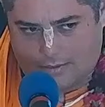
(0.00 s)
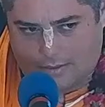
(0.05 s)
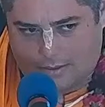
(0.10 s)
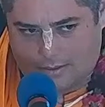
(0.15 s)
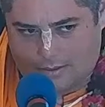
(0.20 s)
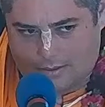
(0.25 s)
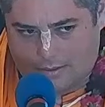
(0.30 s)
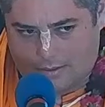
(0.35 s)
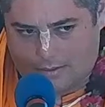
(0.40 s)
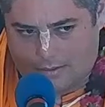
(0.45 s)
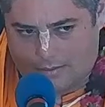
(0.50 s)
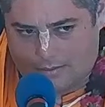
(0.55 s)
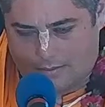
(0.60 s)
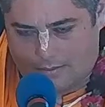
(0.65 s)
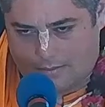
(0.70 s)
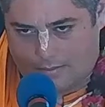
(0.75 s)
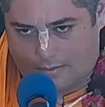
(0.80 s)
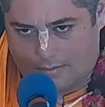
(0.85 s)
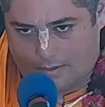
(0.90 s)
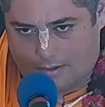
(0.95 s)
you have to,
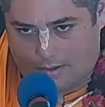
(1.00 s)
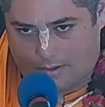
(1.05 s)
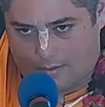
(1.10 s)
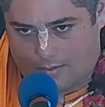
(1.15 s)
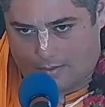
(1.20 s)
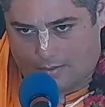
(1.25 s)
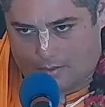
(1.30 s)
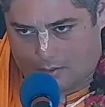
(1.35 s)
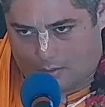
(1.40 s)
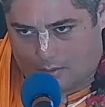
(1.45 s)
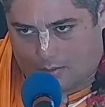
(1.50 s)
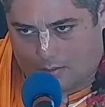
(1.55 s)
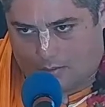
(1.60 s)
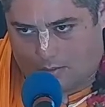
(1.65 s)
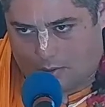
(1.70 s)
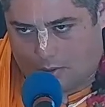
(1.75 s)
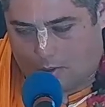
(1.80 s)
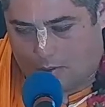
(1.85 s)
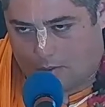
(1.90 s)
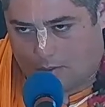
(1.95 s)
you know,
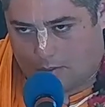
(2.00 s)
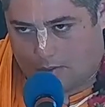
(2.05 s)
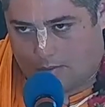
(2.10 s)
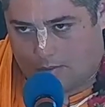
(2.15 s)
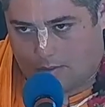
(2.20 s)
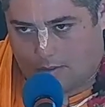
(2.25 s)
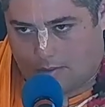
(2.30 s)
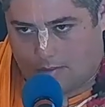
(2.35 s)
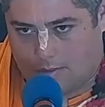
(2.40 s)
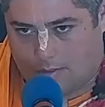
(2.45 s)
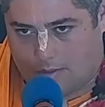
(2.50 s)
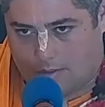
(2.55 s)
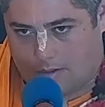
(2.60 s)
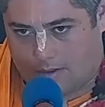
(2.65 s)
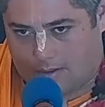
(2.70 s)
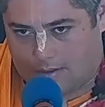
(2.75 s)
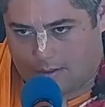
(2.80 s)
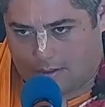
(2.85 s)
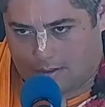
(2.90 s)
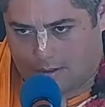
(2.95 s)
tune if you want
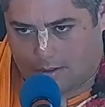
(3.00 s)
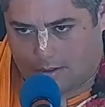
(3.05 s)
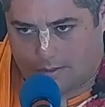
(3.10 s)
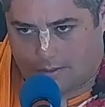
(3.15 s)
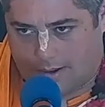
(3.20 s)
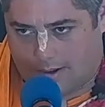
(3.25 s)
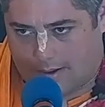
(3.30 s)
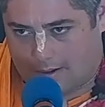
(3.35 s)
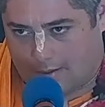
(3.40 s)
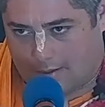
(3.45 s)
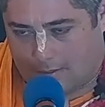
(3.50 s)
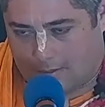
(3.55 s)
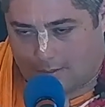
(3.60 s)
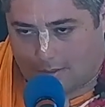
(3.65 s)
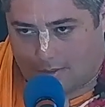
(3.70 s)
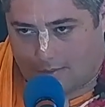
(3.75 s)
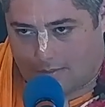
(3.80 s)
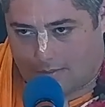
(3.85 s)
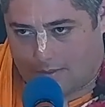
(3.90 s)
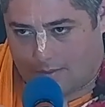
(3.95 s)
to listen to the radio or
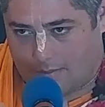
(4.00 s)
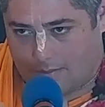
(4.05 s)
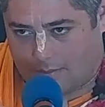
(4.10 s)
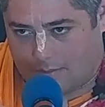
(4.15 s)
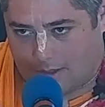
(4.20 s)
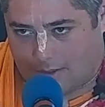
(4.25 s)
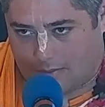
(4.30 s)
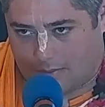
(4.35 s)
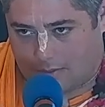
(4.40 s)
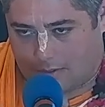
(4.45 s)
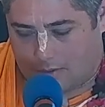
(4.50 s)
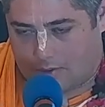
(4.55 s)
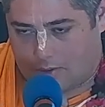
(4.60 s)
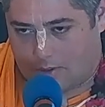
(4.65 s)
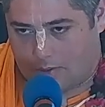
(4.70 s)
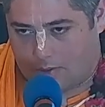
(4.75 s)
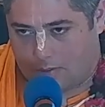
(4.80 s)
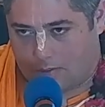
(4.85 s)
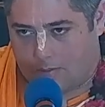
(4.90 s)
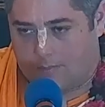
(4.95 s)
whatever. You have to
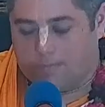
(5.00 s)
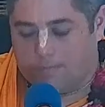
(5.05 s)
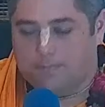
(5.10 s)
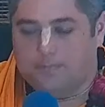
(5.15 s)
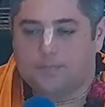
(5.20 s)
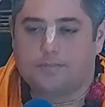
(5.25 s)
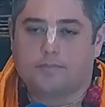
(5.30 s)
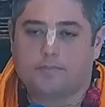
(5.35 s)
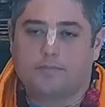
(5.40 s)
tune,